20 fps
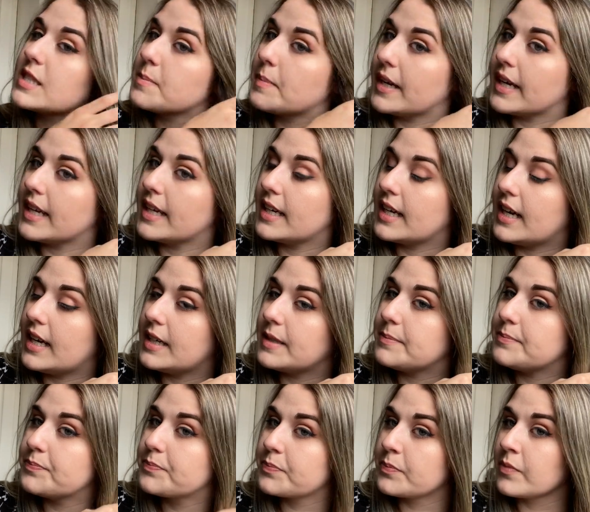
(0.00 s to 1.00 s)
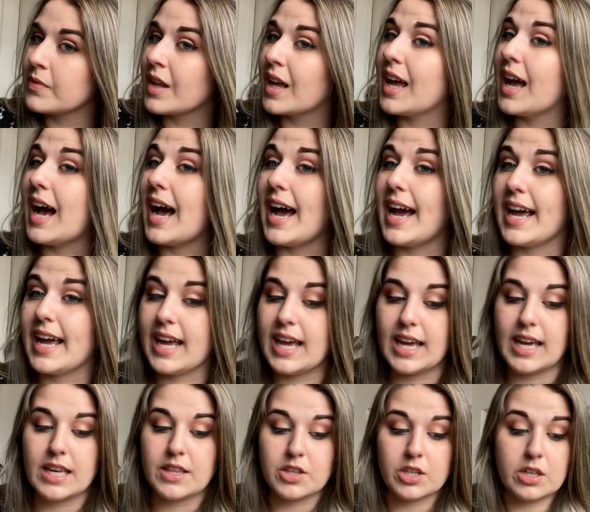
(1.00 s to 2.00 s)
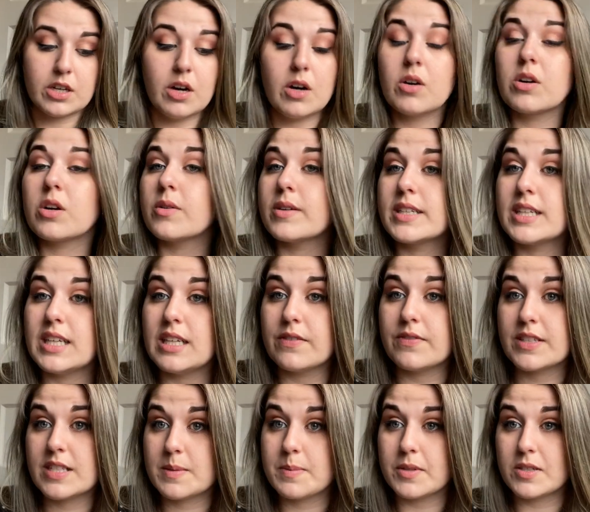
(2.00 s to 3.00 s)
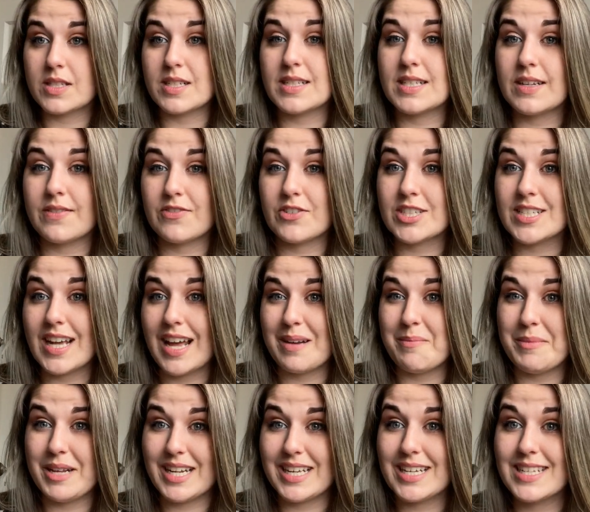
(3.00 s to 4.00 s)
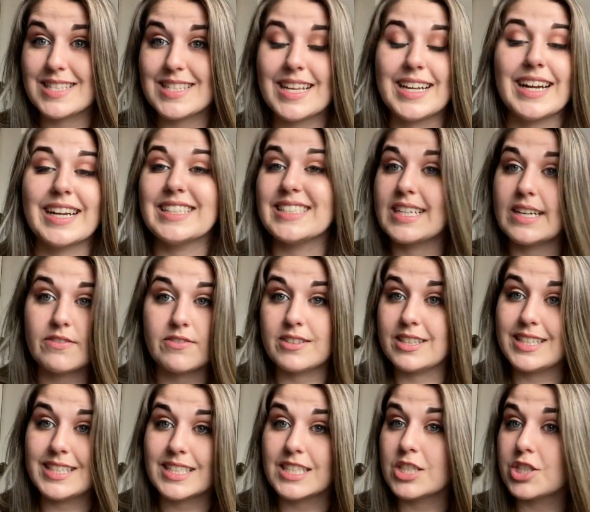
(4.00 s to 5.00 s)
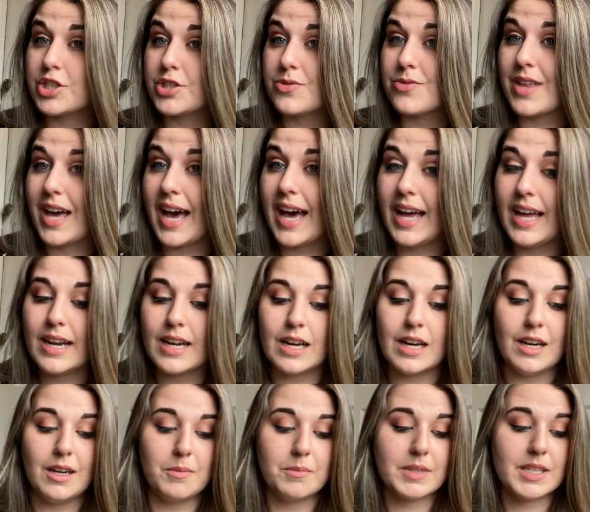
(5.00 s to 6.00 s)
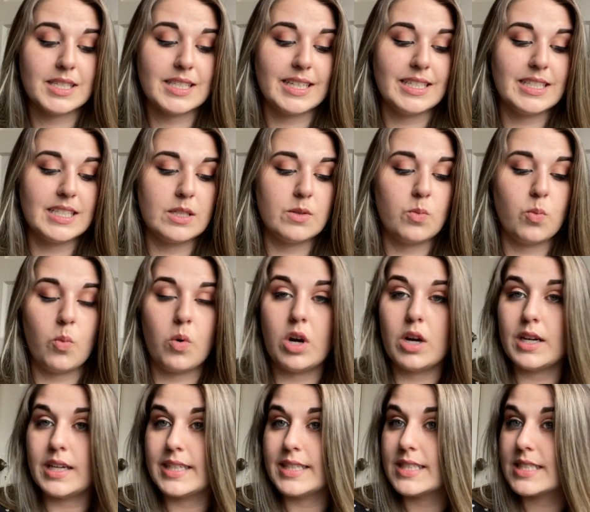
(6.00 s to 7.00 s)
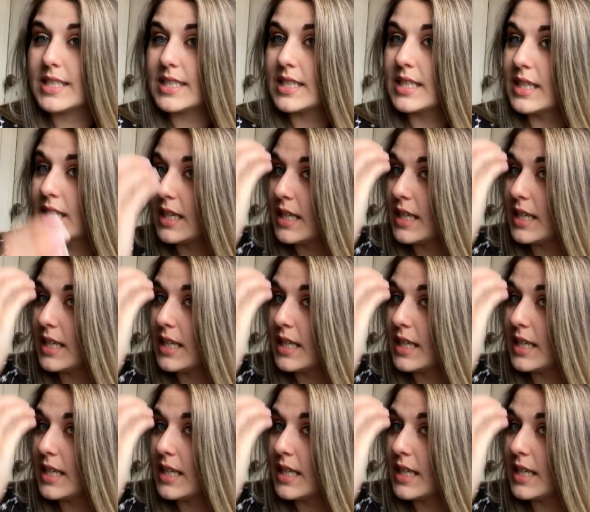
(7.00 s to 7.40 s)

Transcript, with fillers: But um, I the Coco and Eve is supposed to sit for ten minutes, and I definitely didn't do that um, because I didn't want